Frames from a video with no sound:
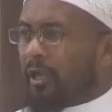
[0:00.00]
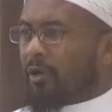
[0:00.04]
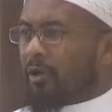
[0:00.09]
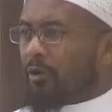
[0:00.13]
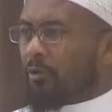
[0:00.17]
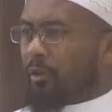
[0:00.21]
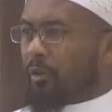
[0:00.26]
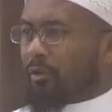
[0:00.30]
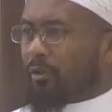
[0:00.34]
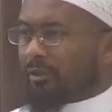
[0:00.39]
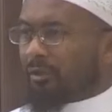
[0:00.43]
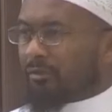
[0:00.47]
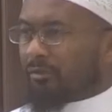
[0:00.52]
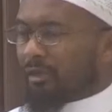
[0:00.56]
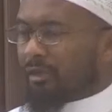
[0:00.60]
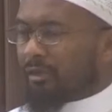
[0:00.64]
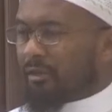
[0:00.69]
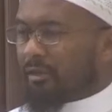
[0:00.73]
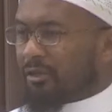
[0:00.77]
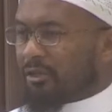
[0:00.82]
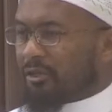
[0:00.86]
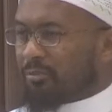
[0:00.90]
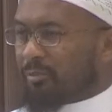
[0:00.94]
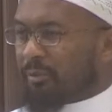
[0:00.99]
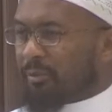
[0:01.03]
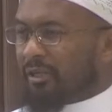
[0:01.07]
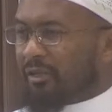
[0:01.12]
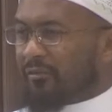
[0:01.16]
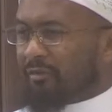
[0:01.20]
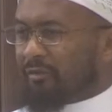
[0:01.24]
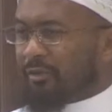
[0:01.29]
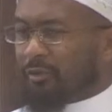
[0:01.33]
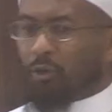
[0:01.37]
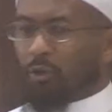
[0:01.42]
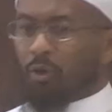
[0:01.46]
air with it, and there's
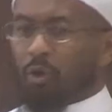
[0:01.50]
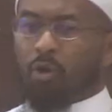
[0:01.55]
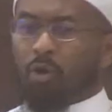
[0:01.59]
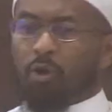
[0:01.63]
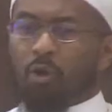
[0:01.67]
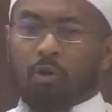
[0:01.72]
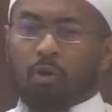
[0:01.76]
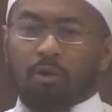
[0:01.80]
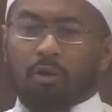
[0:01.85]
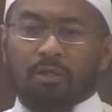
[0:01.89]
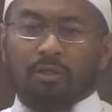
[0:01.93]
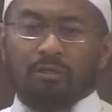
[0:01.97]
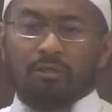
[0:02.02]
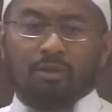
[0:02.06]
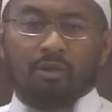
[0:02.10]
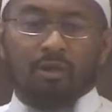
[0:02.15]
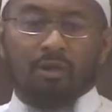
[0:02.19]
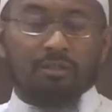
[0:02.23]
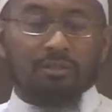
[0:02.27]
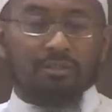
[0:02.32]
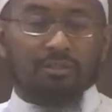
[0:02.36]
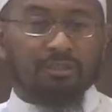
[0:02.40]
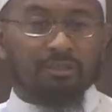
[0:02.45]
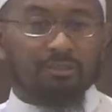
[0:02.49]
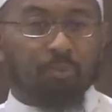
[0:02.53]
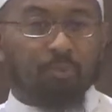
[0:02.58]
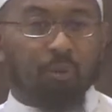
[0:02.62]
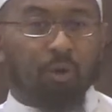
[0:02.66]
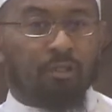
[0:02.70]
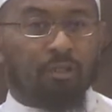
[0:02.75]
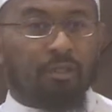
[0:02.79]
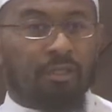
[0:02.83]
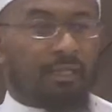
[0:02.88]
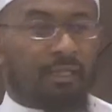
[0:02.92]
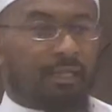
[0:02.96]
benefit. Or it causes
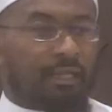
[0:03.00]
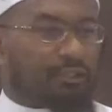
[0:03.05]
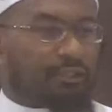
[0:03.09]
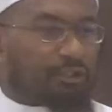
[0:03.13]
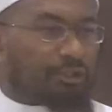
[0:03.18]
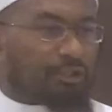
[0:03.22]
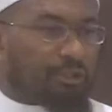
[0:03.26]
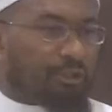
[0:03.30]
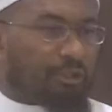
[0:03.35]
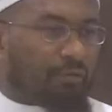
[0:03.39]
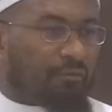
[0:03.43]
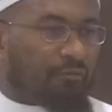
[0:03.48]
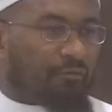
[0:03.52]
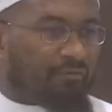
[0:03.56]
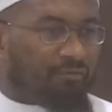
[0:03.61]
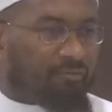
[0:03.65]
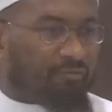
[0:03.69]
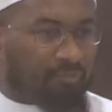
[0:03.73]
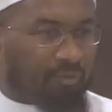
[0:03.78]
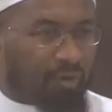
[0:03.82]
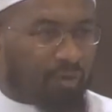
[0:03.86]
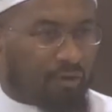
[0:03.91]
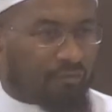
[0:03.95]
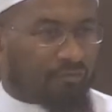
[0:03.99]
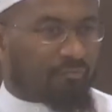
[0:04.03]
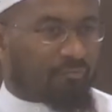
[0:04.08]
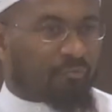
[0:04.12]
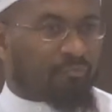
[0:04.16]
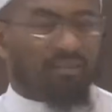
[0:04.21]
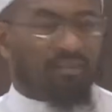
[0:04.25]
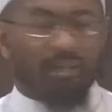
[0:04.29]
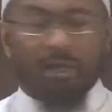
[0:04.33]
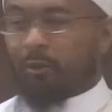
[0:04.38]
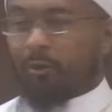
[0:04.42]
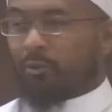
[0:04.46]
pollination of
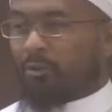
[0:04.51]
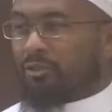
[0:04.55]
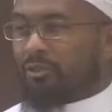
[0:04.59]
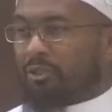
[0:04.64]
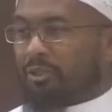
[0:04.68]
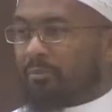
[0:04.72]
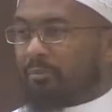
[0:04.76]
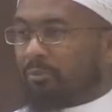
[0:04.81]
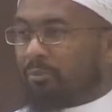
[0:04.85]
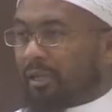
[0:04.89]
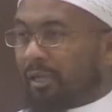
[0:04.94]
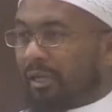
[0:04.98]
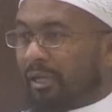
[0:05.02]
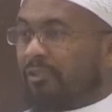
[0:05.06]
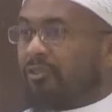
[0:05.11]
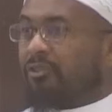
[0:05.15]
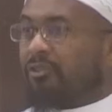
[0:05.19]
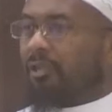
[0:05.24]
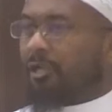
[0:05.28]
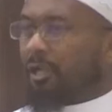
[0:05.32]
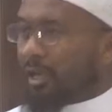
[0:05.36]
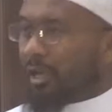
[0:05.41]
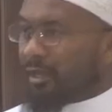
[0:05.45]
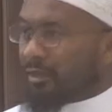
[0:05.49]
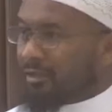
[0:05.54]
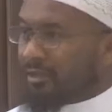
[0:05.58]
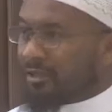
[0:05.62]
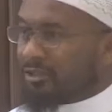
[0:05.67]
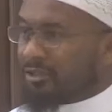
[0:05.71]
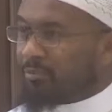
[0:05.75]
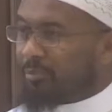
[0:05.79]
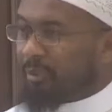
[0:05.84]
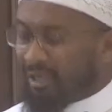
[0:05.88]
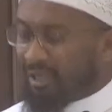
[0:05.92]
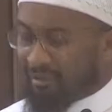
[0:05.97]
flowers and plants, and
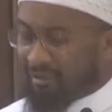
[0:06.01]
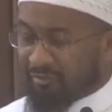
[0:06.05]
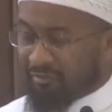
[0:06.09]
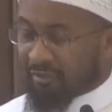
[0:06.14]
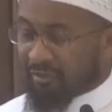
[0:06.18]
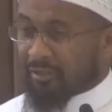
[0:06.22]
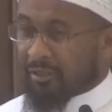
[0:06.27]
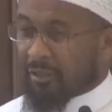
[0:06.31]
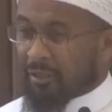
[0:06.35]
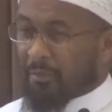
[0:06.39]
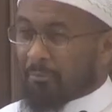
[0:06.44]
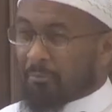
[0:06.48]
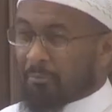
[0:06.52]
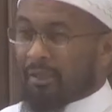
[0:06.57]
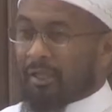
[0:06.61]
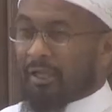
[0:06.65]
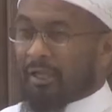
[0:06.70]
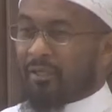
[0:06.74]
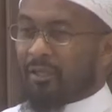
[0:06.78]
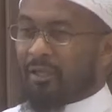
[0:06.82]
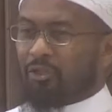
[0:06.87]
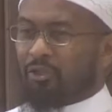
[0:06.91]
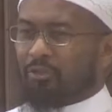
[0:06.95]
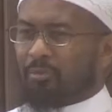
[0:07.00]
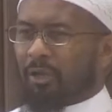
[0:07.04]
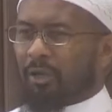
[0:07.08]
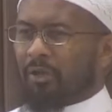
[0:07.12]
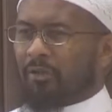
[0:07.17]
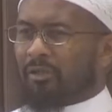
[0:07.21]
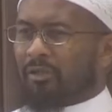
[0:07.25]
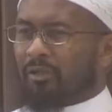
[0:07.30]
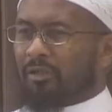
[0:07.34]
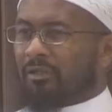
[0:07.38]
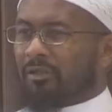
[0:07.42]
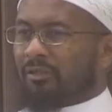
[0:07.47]
there's benefit. But Allah subhanahu wa
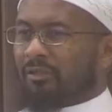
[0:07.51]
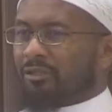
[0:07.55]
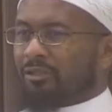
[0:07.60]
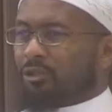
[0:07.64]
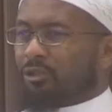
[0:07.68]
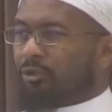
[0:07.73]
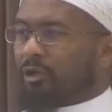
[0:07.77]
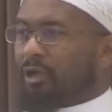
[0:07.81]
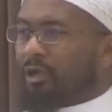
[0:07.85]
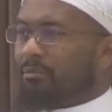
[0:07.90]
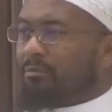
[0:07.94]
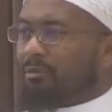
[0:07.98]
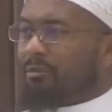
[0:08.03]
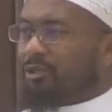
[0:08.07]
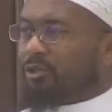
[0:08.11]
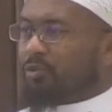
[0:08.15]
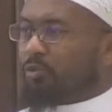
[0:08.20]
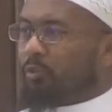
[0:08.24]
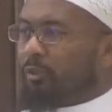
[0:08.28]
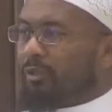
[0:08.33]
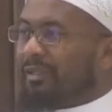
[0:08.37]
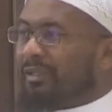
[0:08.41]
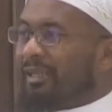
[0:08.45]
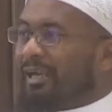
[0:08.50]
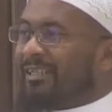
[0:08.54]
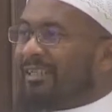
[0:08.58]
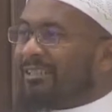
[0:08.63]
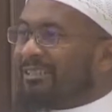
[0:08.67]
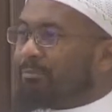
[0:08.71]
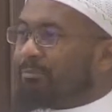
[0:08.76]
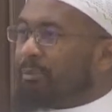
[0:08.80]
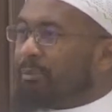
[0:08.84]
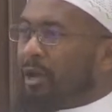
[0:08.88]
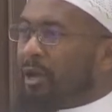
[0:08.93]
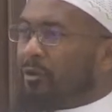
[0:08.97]
ta'ala described this wind
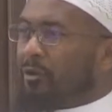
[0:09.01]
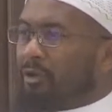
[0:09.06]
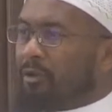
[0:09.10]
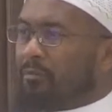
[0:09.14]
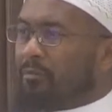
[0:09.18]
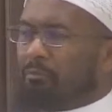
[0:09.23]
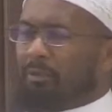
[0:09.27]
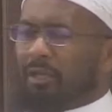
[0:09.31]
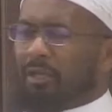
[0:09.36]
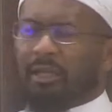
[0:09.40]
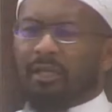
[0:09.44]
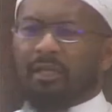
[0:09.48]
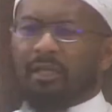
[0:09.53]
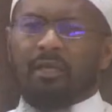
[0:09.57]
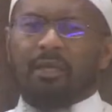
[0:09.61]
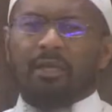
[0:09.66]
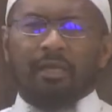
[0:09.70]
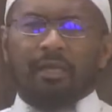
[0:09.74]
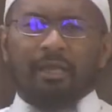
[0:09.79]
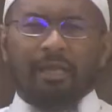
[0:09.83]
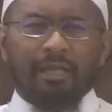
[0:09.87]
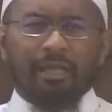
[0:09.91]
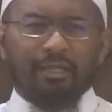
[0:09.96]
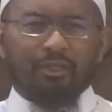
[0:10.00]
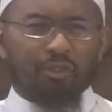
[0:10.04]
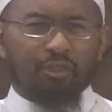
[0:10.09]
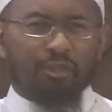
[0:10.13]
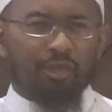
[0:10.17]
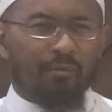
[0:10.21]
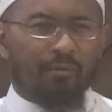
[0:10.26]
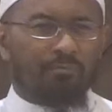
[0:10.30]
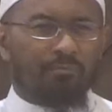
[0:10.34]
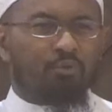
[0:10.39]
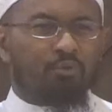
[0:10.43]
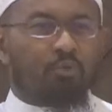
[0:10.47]
as barren, meaning it
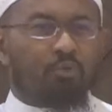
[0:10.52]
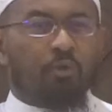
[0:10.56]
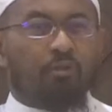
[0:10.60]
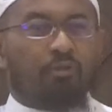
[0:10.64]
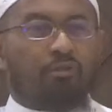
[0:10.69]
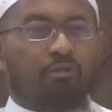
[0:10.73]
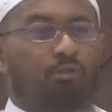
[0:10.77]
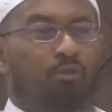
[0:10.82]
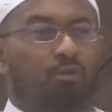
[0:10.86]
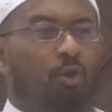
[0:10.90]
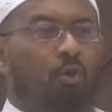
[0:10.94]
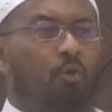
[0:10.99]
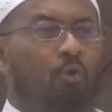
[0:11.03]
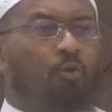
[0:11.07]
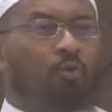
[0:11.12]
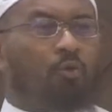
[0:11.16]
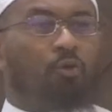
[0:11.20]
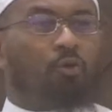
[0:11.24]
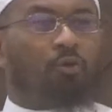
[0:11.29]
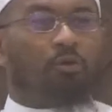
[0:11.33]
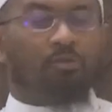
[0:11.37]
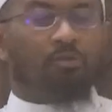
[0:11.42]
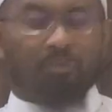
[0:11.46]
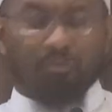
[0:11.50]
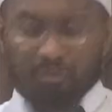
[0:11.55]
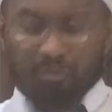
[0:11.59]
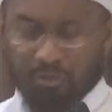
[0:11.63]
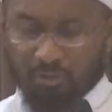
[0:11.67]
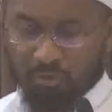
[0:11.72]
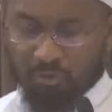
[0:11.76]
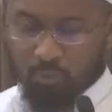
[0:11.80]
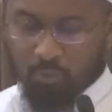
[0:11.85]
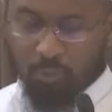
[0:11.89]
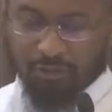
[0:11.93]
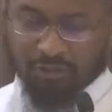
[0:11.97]
comes with no good
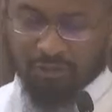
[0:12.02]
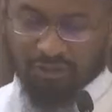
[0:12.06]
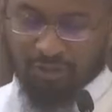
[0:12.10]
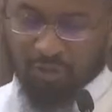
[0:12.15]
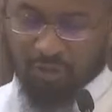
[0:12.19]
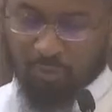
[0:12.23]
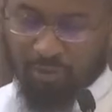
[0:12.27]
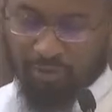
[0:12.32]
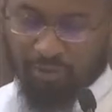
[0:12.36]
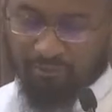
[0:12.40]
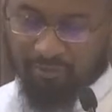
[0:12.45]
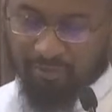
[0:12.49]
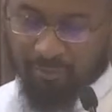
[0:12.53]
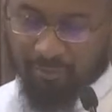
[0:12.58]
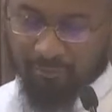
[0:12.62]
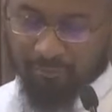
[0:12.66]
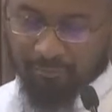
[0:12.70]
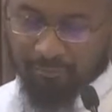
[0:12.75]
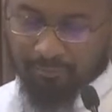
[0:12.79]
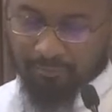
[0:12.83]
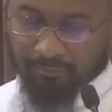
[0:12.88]
whatsoever.